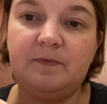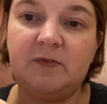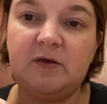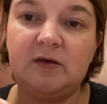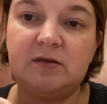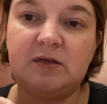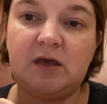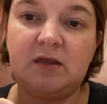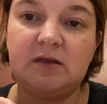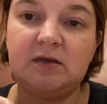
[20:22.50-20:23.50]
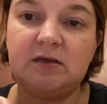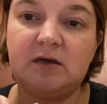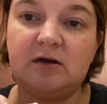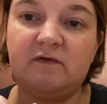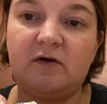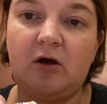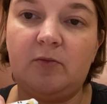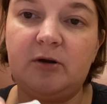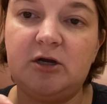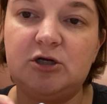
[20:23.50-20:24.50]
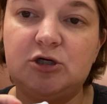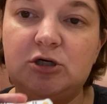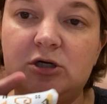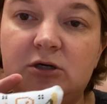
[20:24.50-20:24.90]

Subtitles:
this and this kind of combination.